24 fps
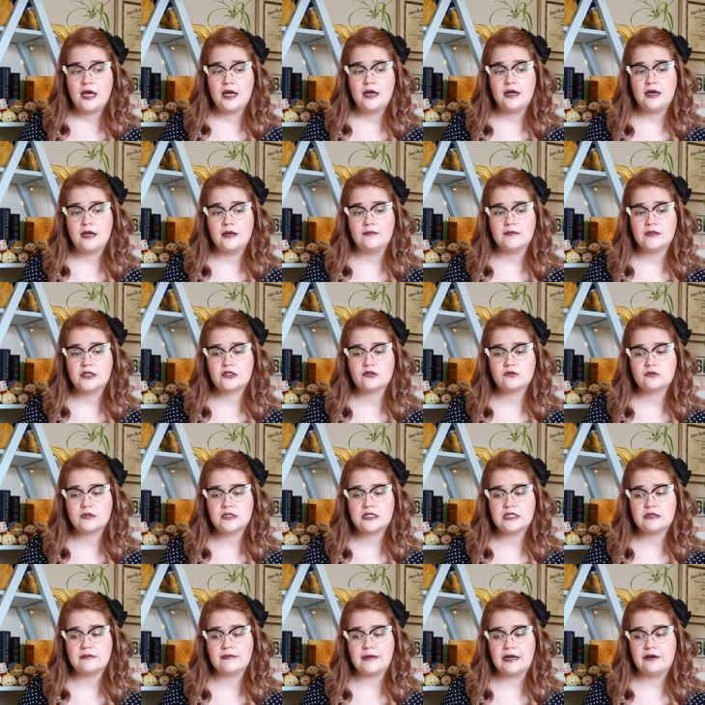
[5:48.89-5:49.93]
Um, there's
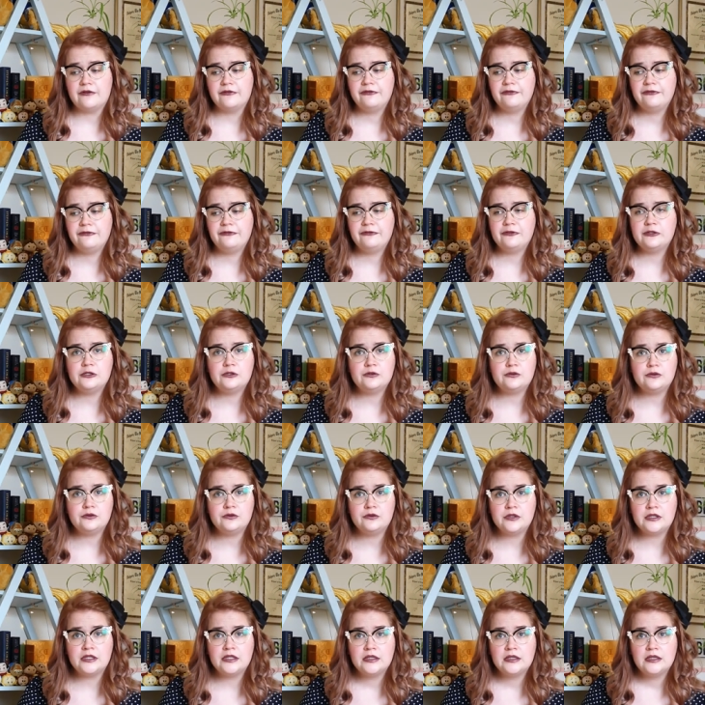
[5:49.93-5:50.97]
ones about
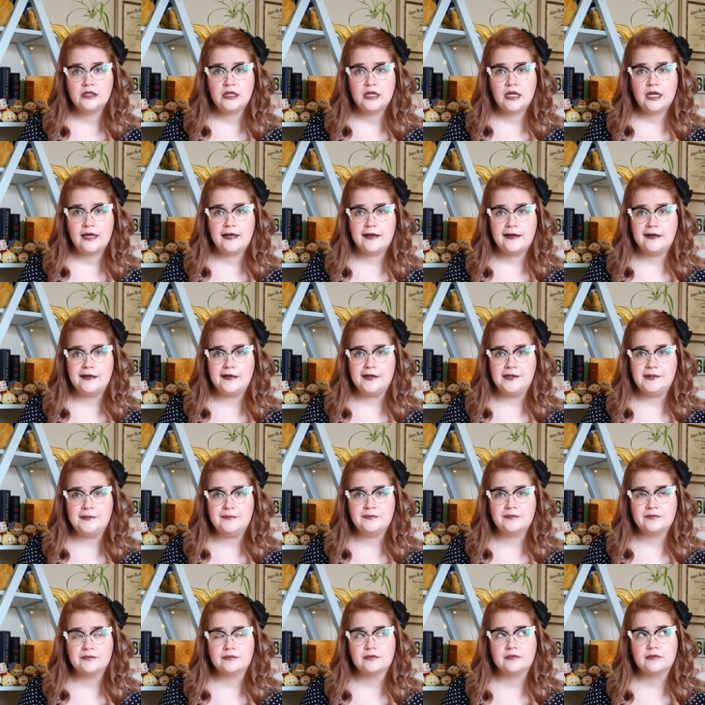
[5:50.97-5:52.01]
food. Um,
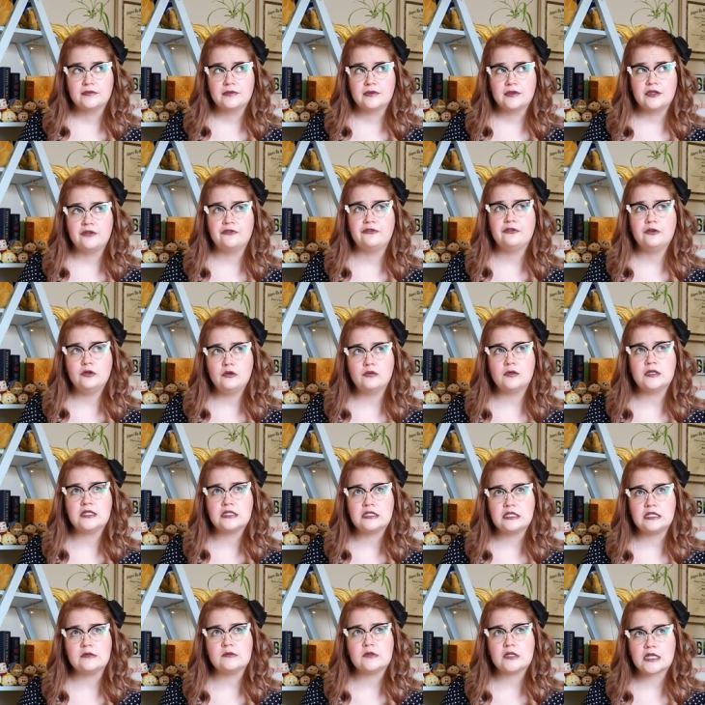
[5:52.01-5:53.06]
the food ones
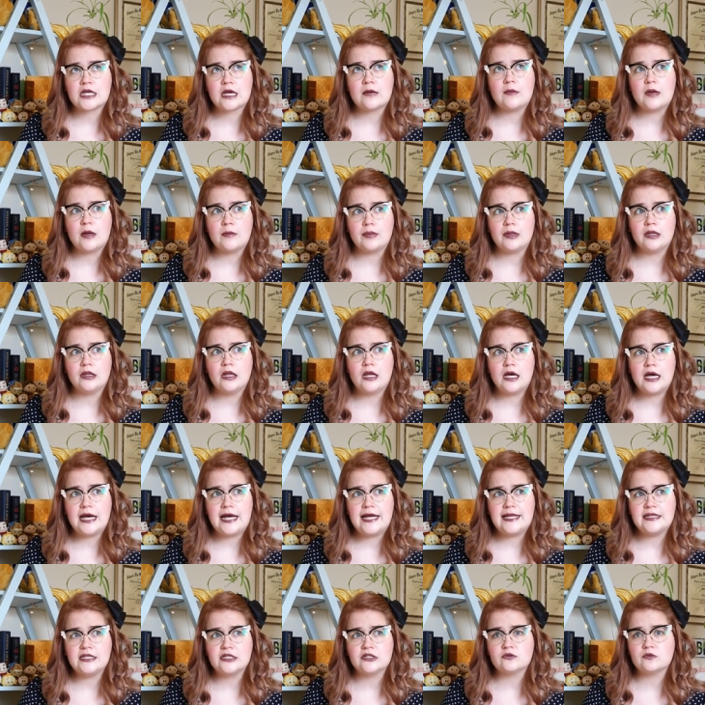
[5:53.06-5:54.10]
seem to come up a
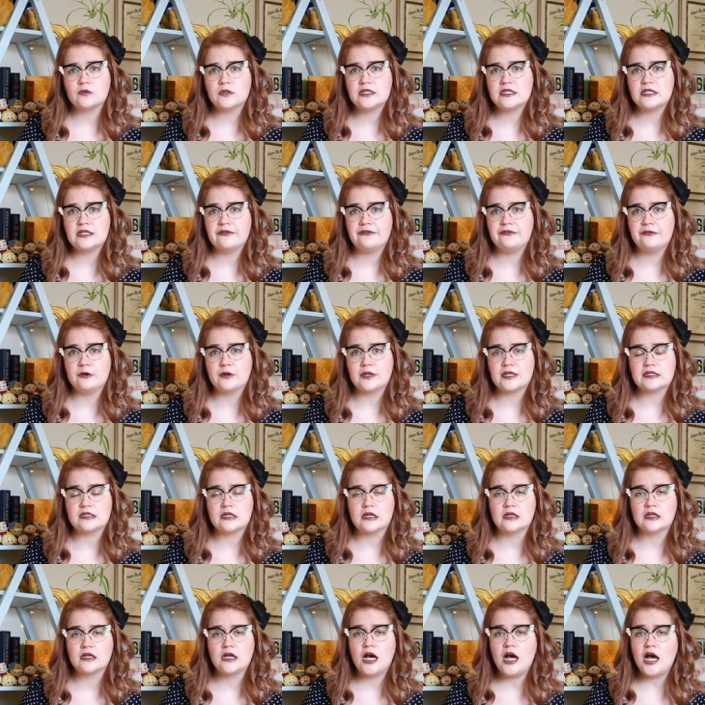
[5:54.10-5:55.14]
lot. There's ones that focus
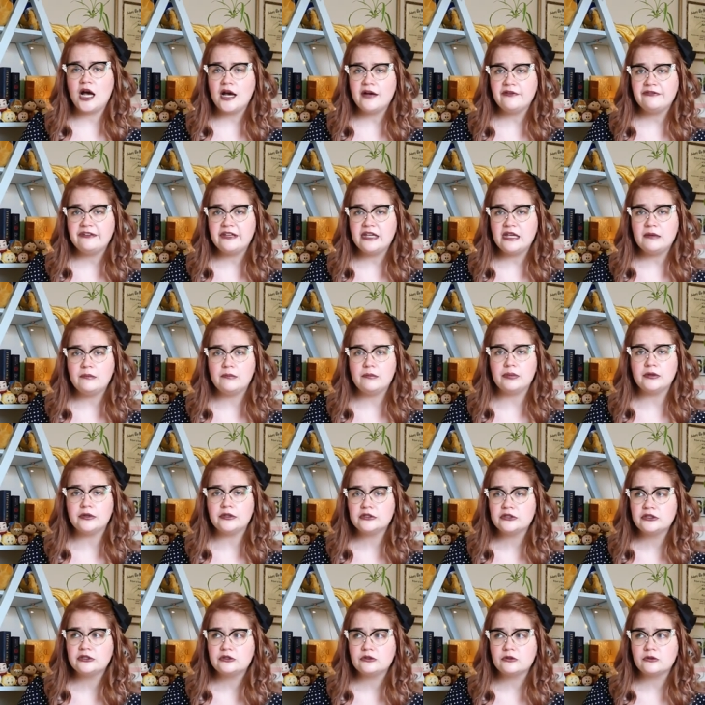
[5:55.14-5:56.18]
on coffee,
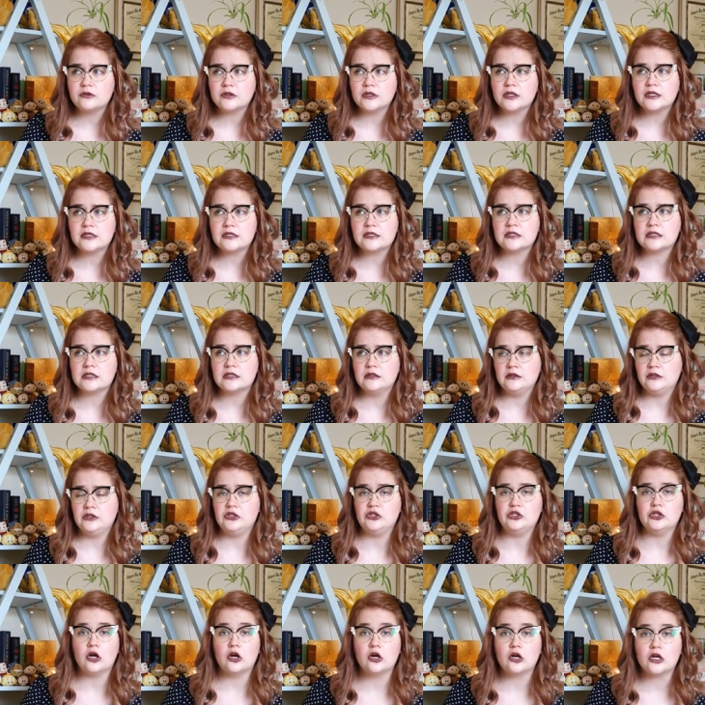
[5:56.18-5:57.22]
bookstores,
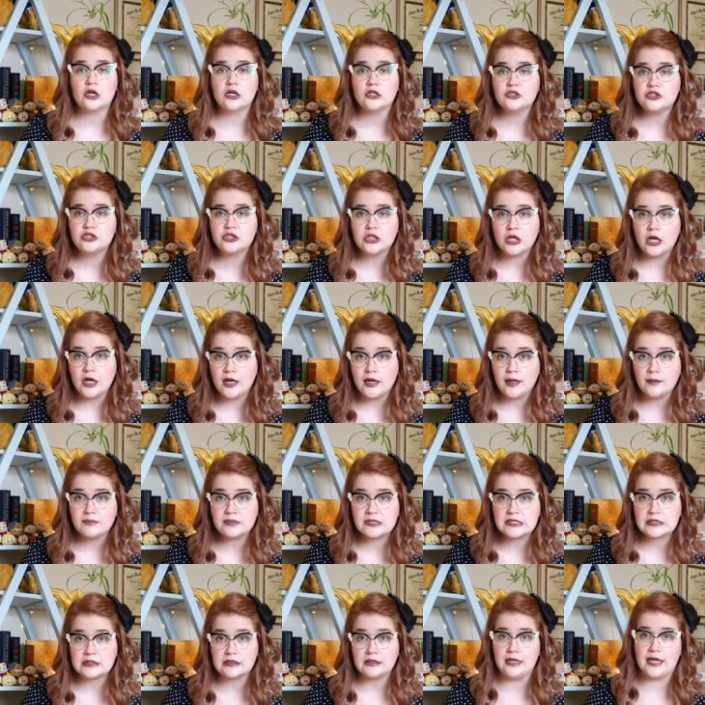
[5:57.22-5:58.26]
yarn
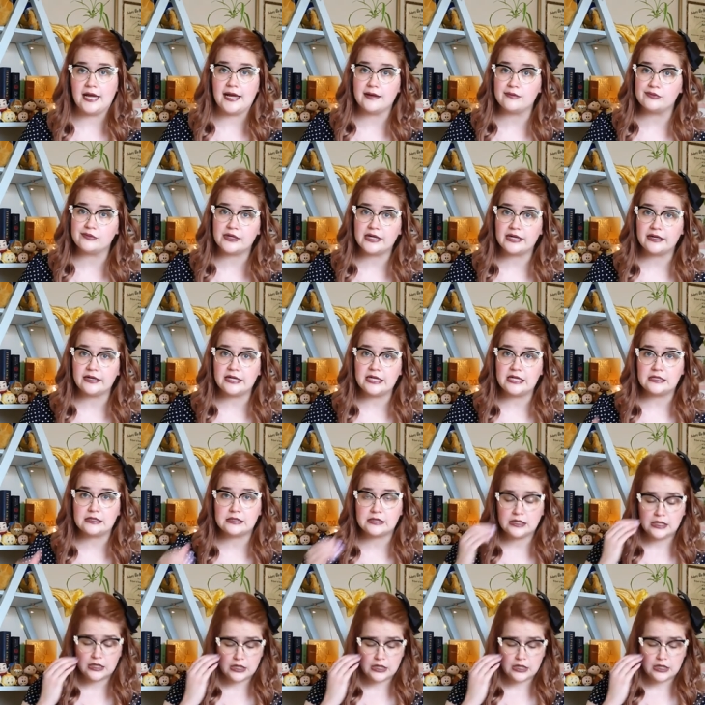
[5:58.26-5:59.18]
shops, libraries.